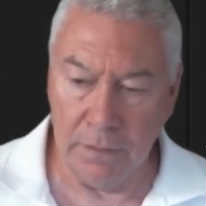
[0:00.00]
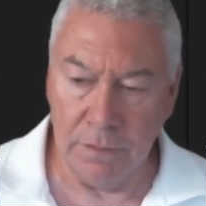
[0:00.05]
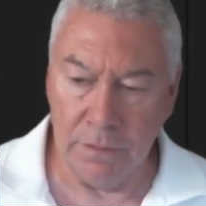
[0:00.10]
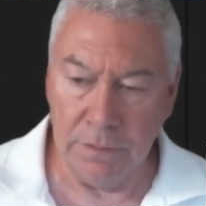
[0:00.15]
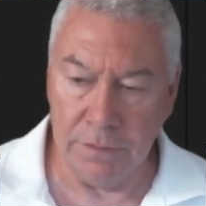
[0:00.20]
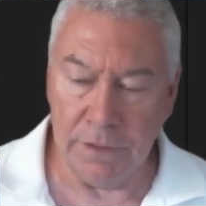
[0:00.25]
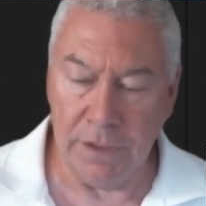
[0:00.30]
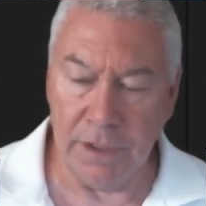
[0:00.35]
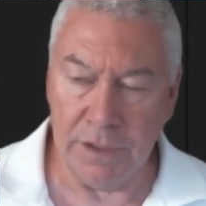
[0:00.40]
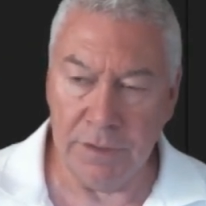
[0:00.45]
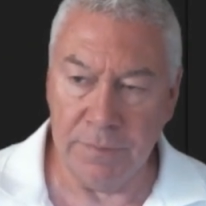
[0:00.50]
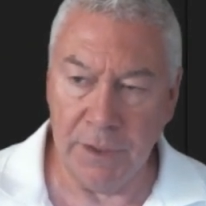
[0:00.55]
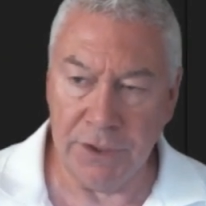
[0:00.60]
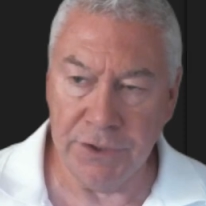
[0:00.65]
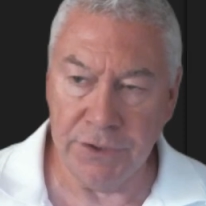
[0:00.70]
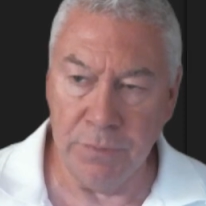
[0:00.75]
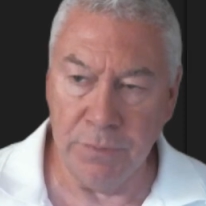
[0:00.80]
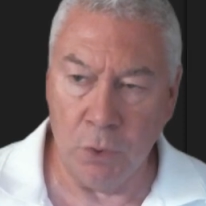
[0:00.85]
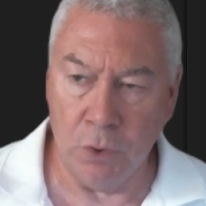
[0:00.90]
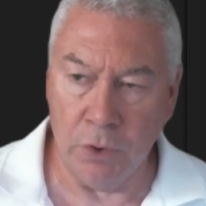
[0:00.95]
So that's much
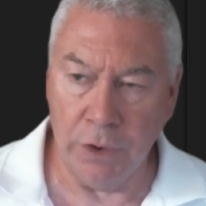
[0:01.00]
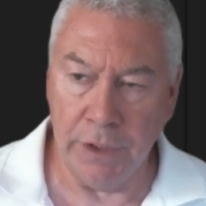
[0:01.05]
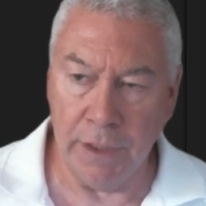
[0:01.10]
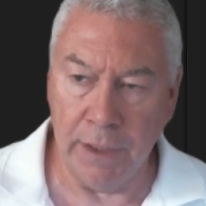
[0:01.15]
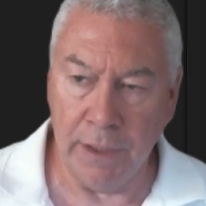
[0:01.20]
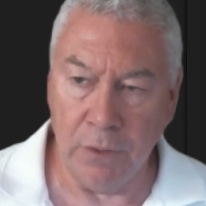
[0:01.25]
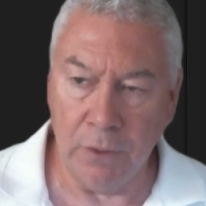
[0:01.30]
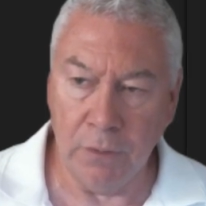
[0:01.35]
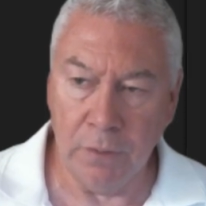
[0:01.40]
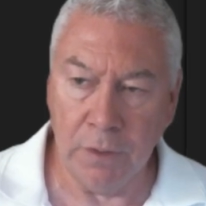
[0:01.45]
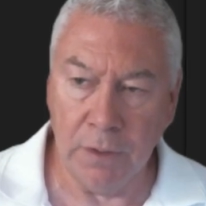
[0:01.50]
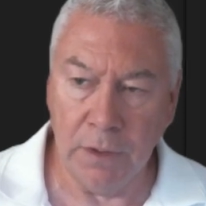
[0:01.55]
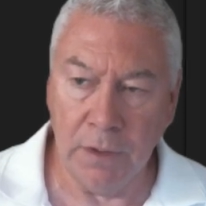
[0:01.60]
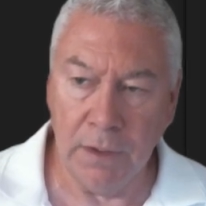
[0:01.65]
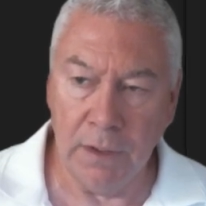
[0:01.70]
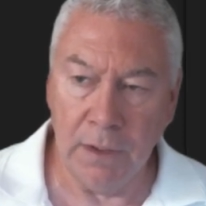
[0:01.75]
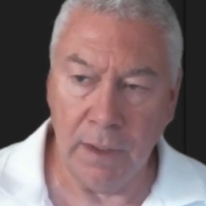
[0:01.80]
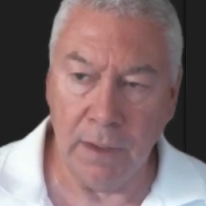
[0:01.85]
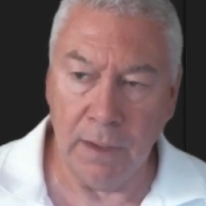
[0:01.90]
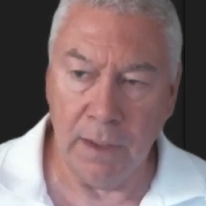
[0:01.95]
smaller now,
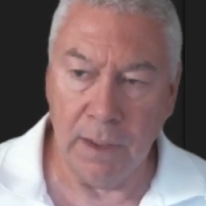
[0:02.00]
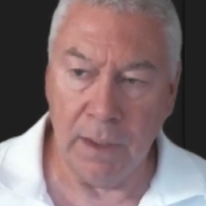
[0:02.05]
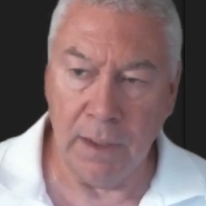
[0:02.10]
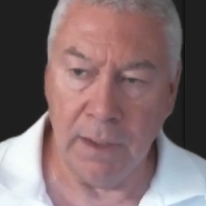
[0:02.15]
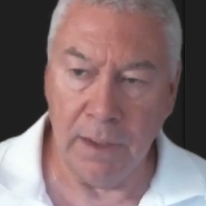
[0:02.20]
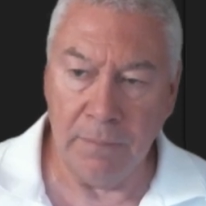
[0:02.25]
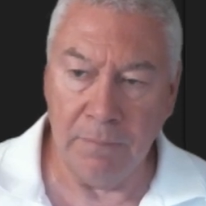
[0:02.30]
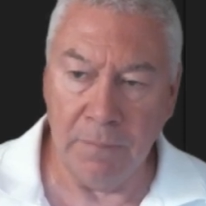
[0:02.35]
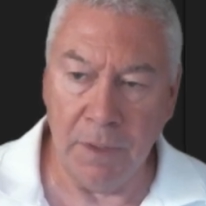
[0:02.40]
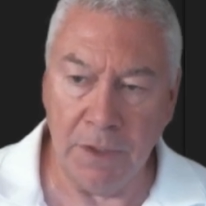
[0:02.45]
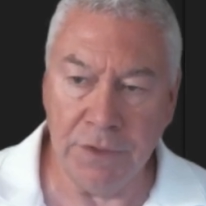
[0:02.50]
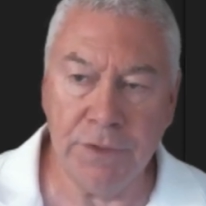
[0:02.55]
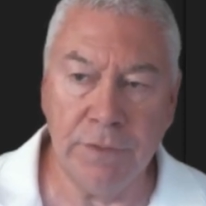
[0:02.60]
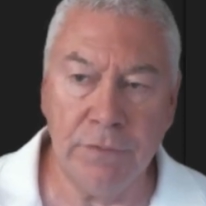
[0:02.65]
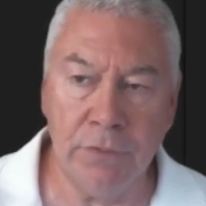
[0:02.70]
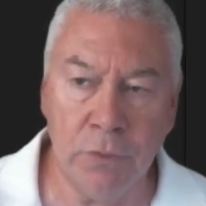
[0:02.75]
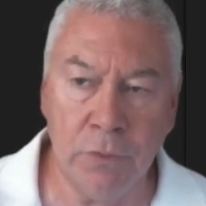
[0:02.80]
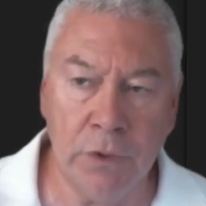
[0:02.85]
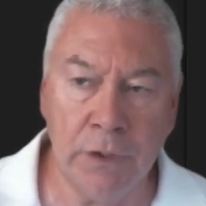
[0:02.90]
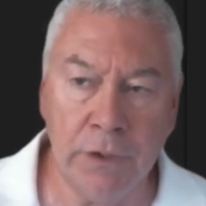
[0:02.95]
and most of
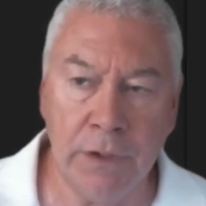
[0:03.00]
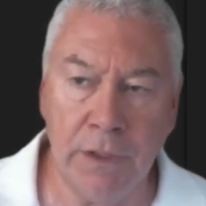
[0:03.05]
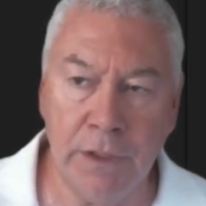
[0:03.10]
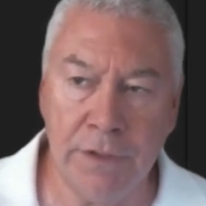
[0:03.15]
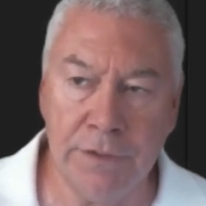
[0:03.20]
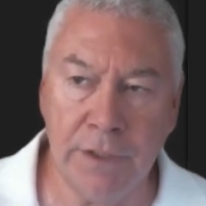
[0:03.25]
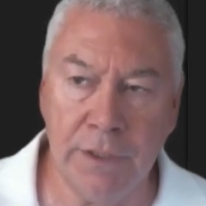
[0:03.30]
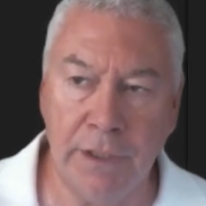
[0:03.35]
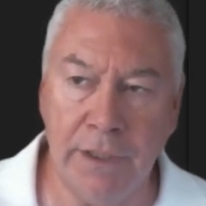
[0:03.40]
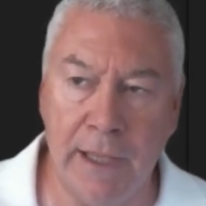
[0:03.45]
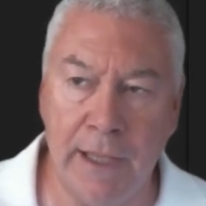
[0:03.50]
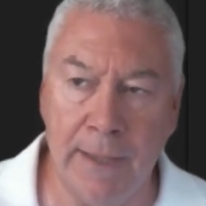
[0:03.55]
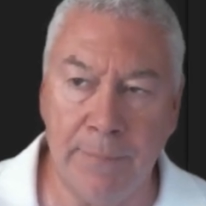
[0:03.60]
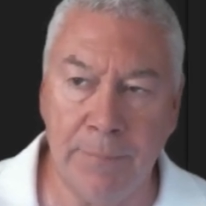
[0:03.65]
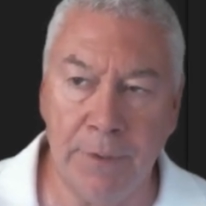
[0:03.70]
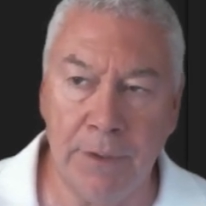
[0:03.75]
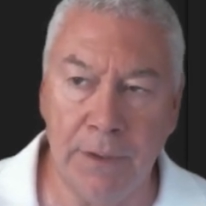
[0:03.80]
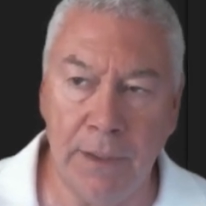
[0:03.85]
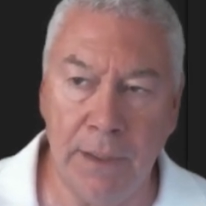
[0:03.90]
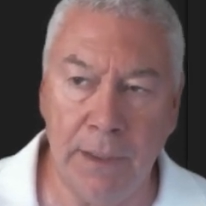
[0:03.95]
the work is going to
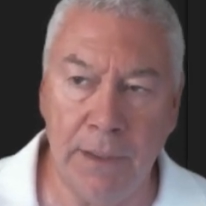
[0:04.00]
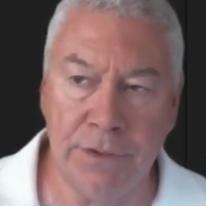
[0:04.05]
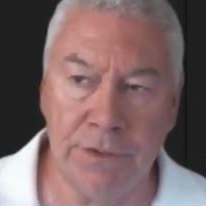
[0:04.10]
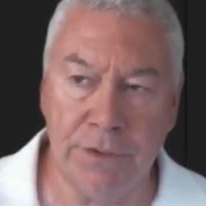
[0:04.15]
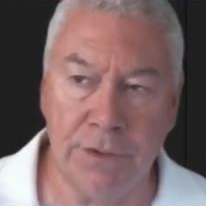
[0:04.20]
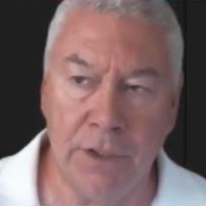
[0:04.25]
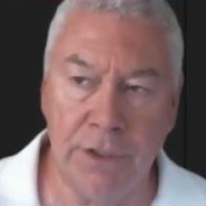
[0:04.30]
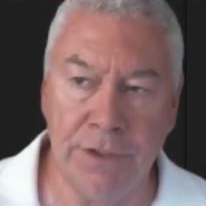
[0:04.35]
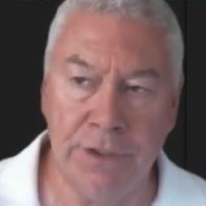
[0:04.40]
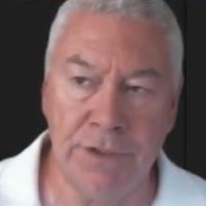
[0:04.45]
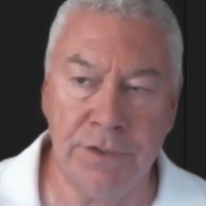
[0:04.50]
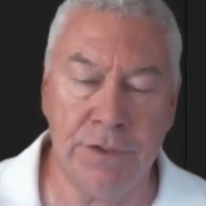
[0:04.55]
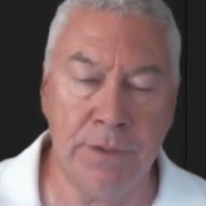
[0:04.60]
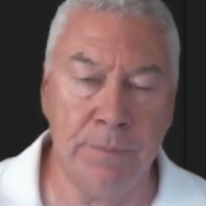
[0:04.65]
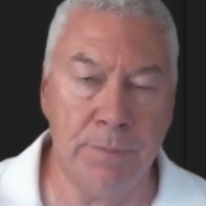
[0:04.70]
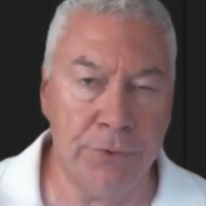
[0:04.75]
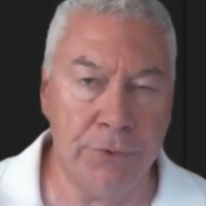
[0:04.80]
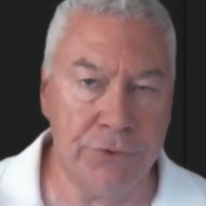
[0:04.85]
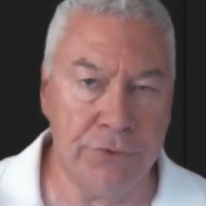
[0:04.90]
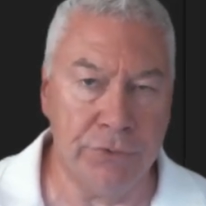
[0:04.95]
happen inside the
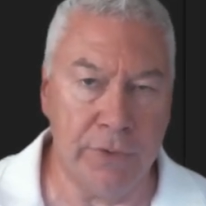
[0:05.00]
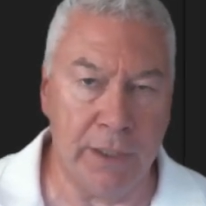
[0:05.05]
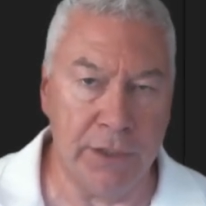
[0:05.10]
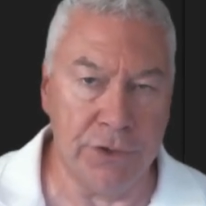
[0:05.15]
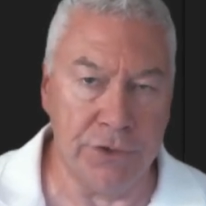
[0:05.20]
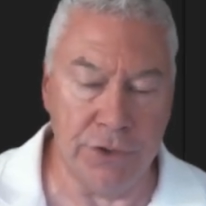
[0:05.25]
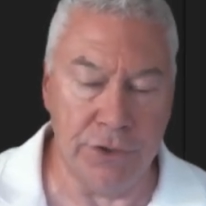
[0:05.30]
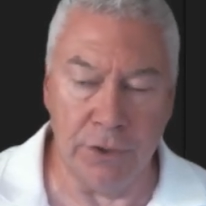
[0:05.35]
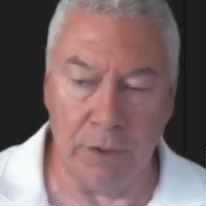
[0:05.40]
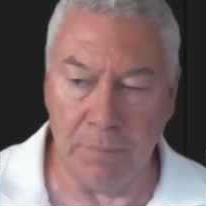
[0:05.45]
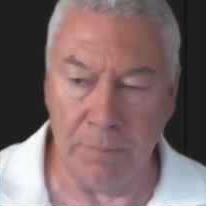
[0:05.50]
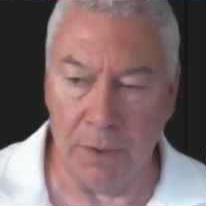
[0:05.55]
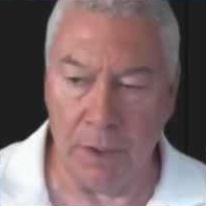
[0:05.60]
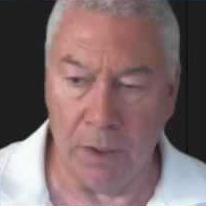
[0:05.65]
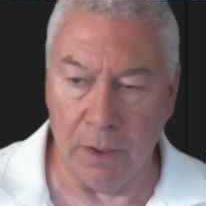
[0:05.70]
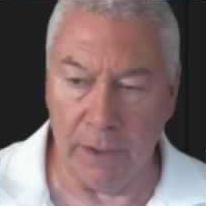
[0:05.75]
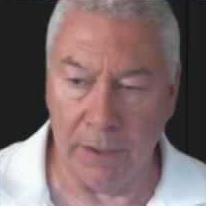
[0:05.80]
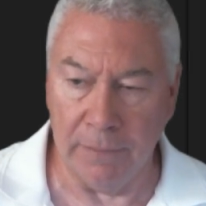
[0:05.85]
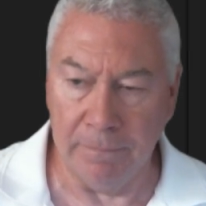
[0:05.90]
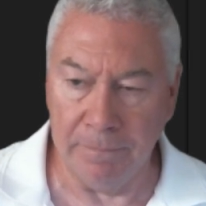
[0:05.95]
simple
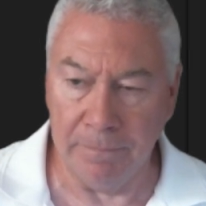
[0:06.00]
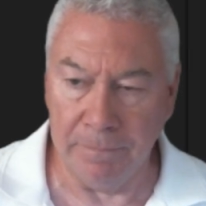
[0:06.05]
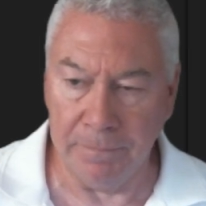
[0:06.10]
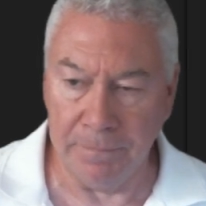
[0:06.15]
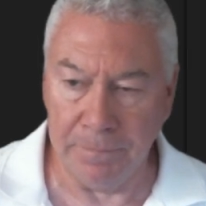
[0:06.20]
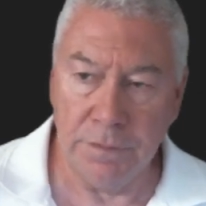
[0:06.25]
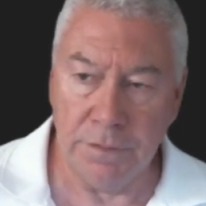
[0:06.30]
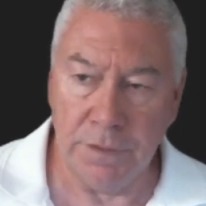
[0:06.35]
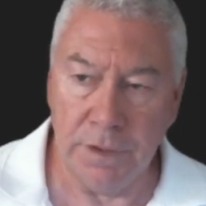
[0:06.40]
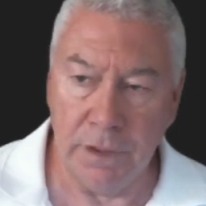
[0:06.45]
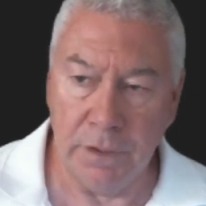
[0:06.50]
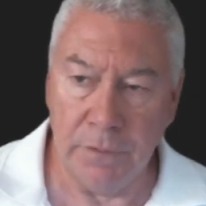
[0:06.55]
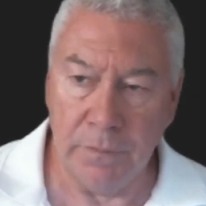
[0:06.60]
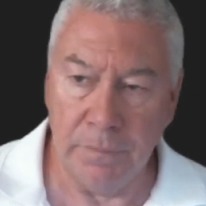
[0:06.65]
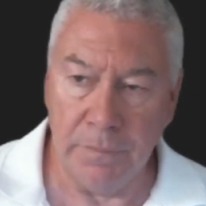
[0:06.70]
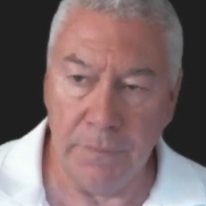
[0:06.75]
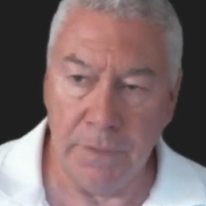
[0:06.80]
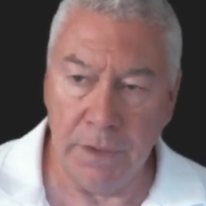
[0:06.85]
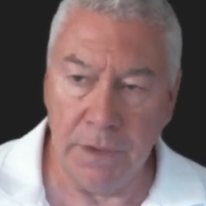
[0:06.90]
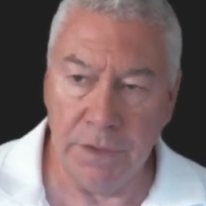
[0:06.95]
strategy.py. So now
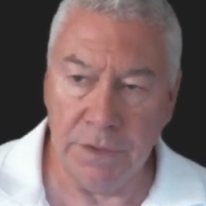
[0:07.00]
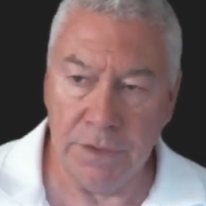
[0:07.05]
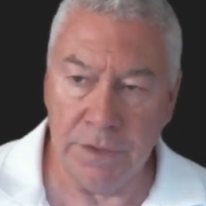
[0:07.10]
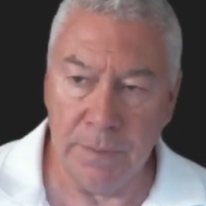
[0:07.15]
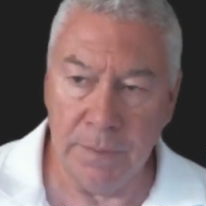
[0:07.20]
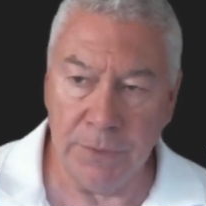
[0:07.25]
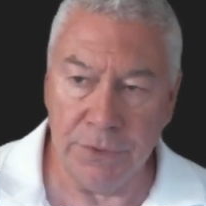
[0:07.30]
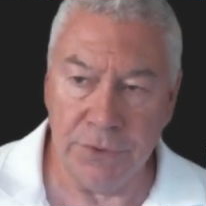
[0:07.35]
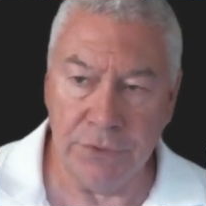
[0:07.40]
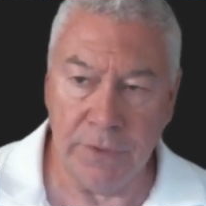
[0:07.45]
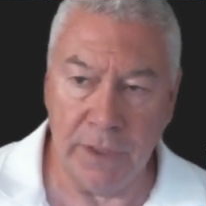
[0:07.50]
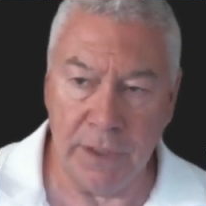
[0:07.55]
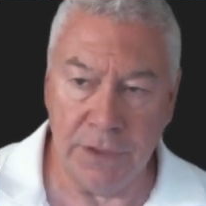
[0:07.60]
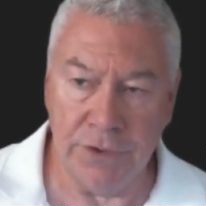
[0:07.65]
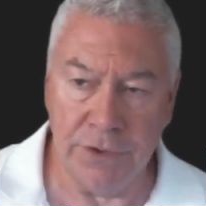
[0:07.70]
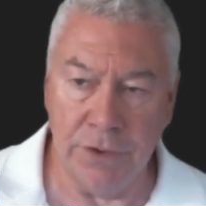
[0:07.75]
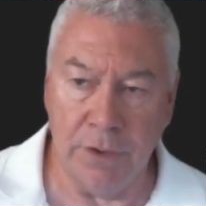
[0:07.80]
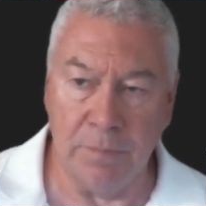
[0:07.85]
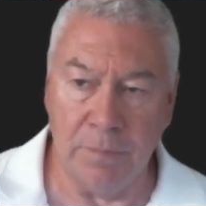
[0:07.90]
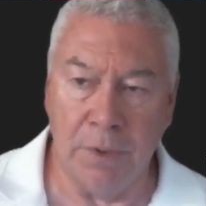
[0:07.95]
in the simple
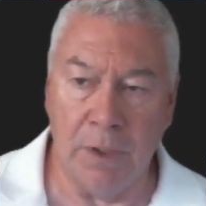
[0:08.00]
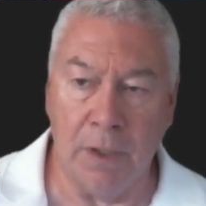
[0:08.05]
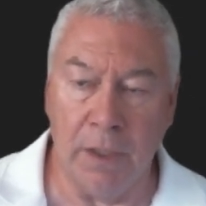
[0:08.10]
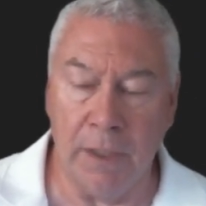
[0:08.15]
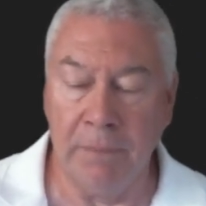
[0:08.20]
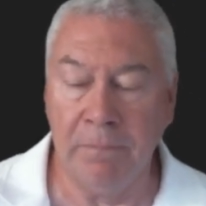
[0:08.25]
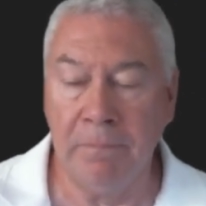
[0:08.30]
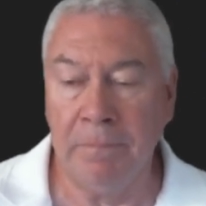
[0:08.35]
strategy.py,